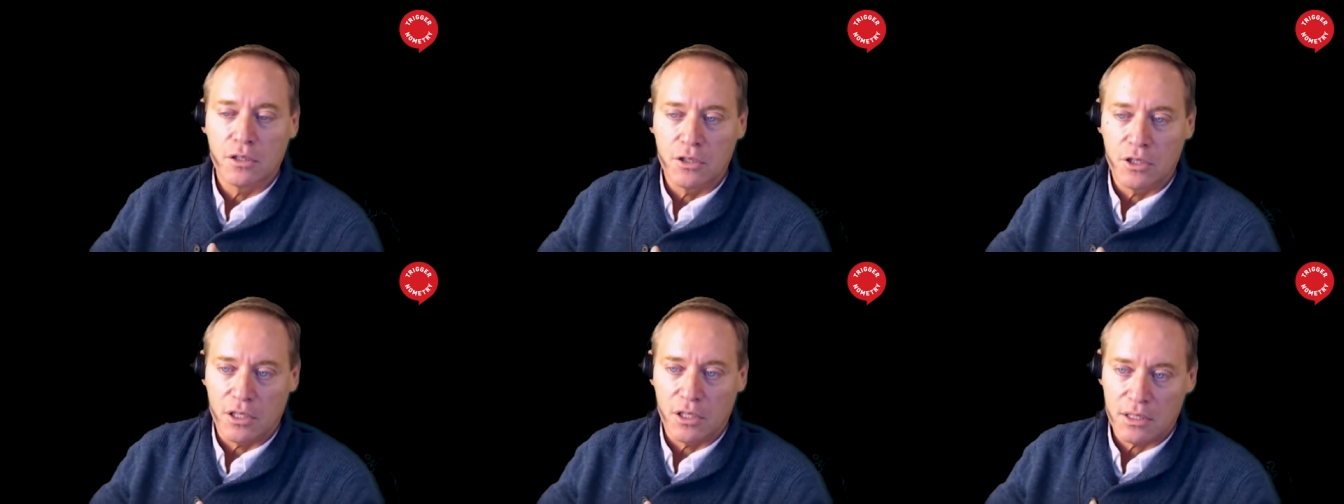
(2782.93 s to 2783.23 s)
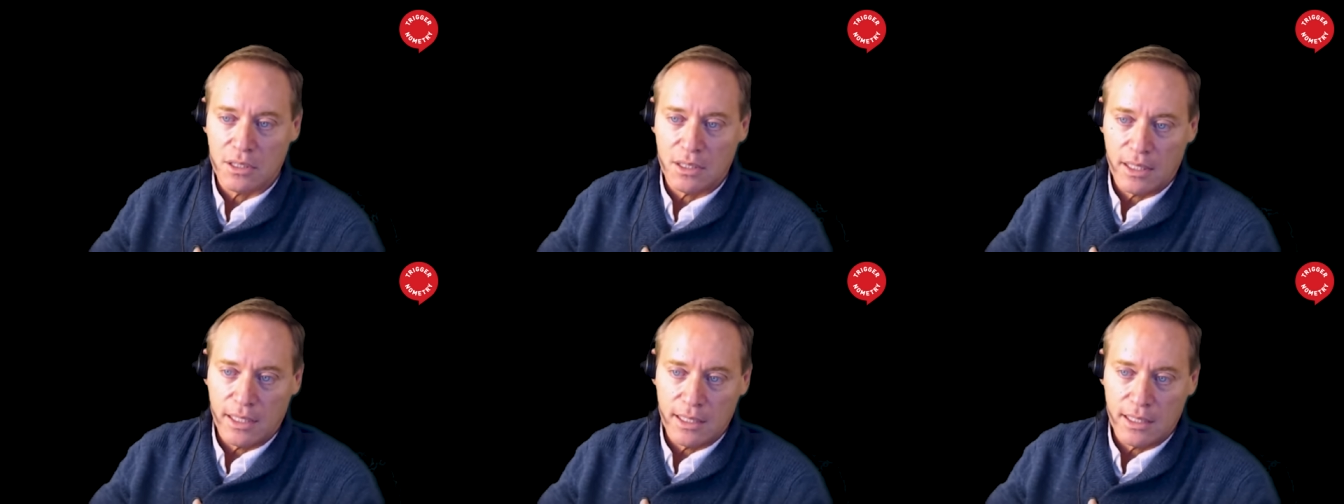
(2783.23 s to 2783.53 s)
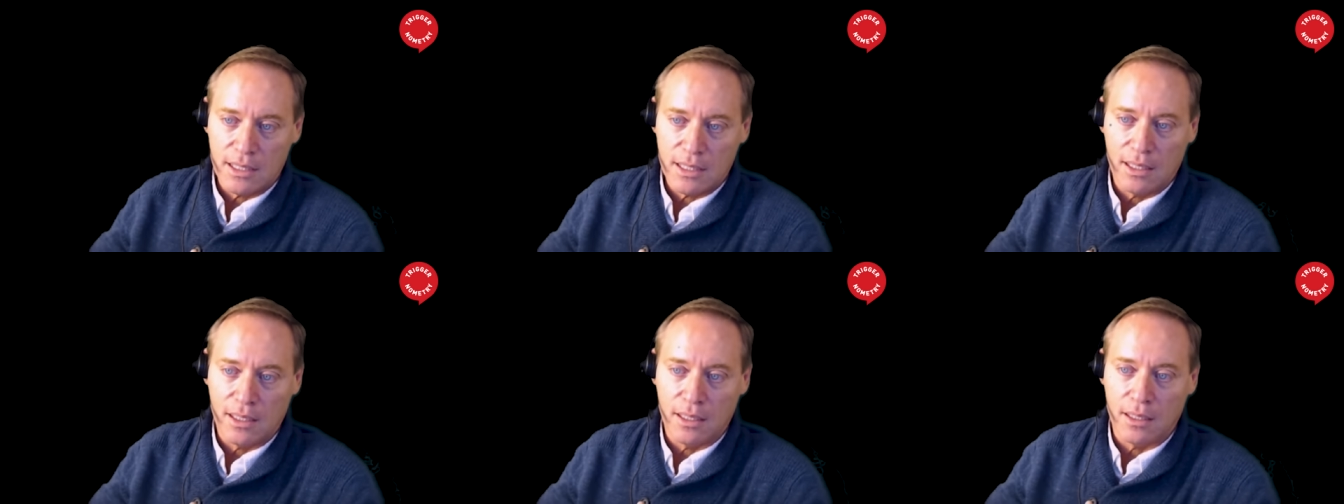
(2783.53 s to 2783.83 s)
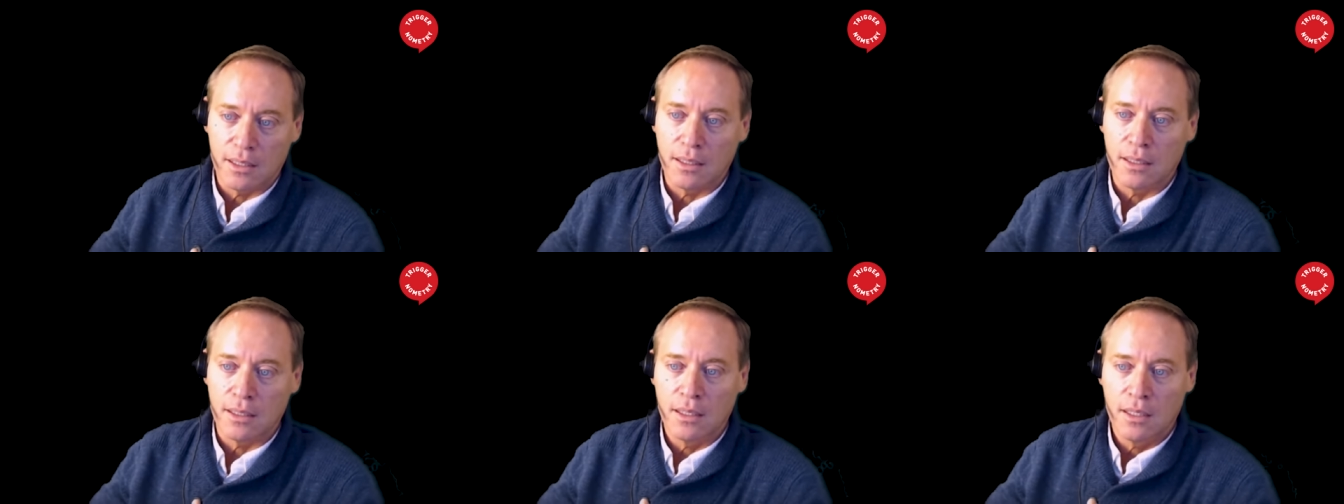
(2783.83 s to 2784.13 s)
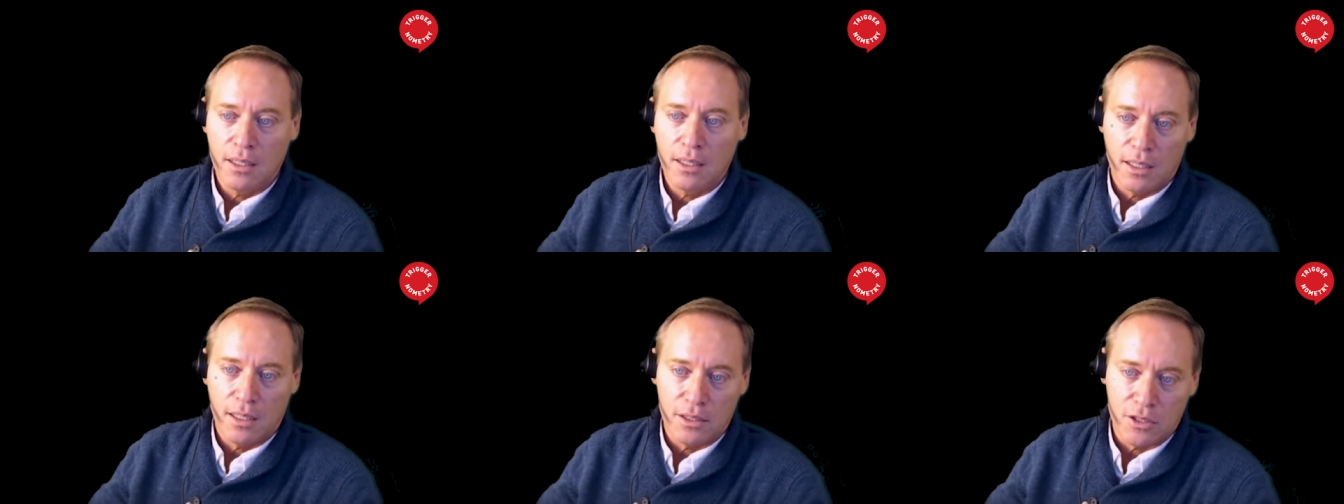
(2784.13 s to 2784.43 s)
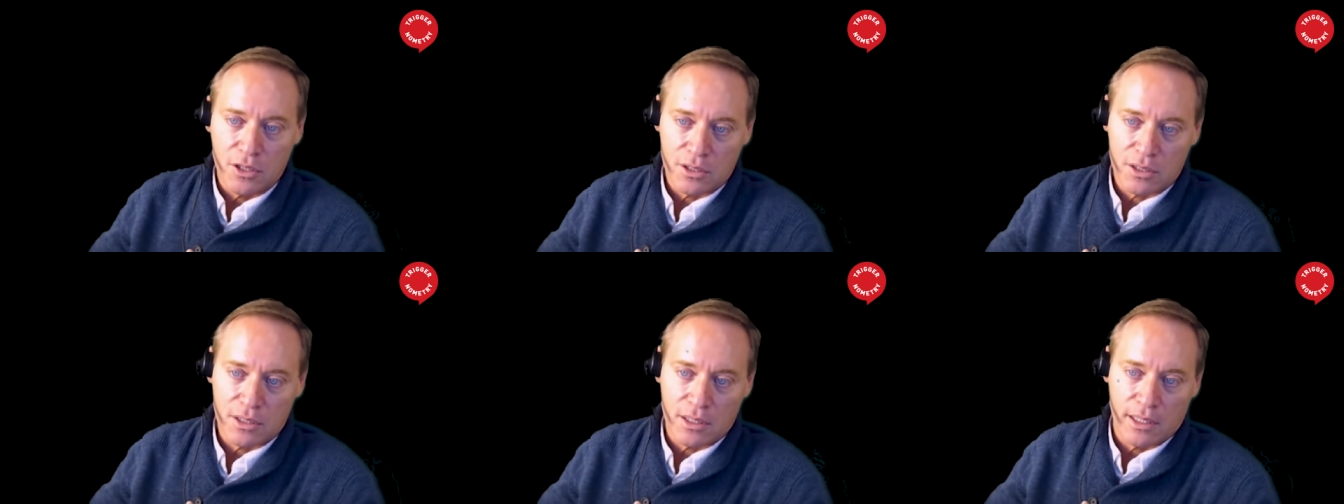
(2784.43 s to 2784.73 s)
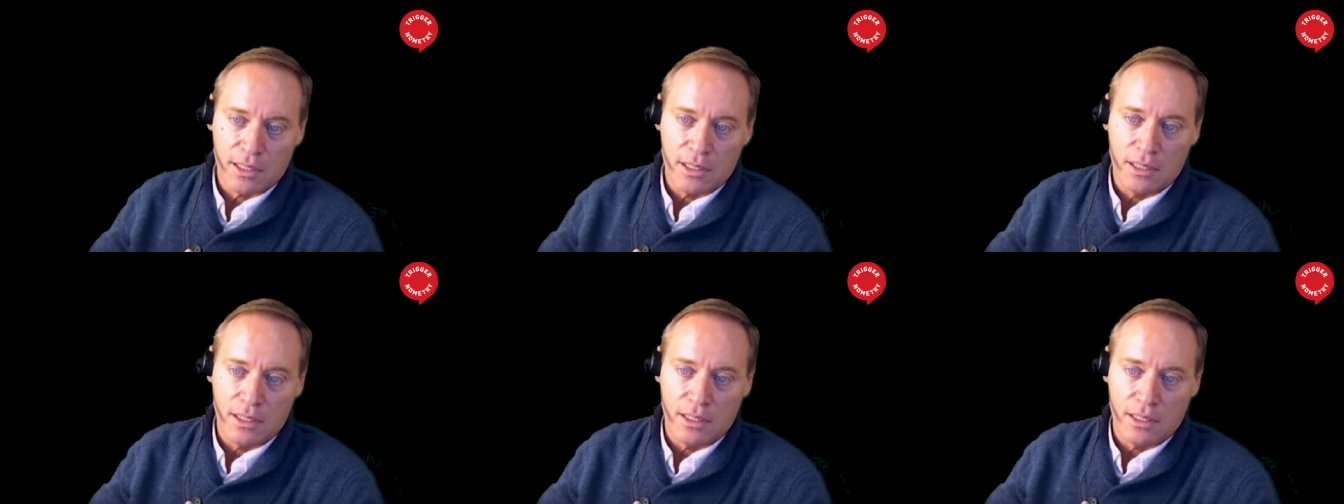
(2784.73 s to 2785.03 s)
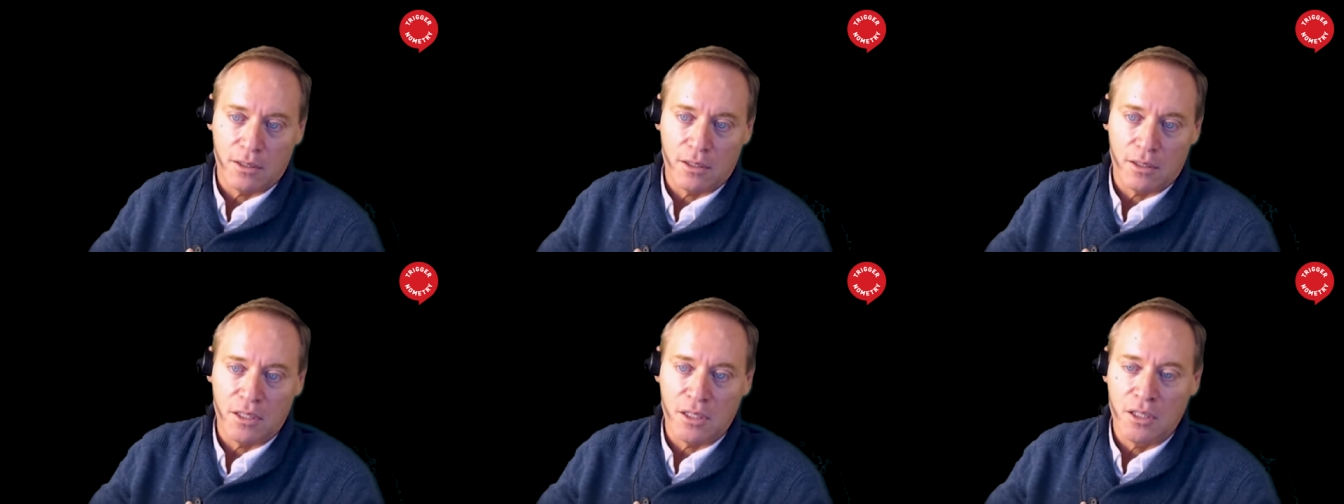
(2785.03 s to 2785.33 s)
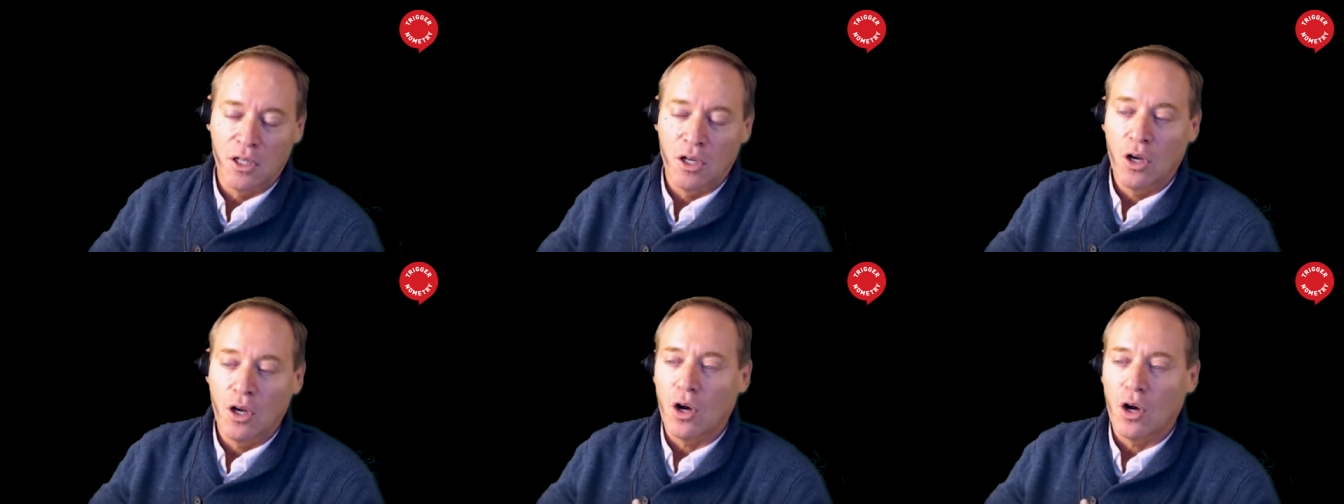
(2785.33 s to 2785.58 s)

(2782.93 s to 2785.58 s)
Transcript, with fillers: just like tin, and just like nickel,